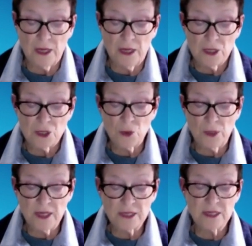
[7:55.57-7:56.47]
so
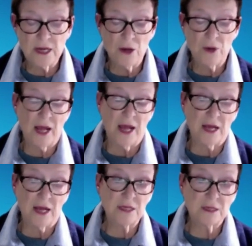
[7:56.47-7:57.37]
let's now
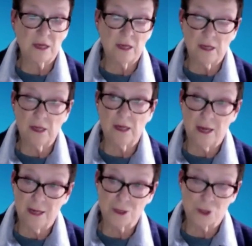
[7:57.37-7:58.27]
ask and
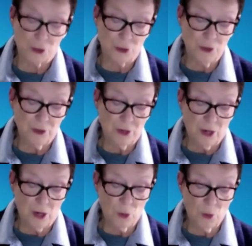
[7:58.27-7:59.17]
answer
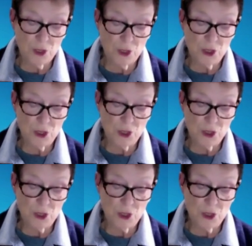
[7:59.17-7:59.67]
a question about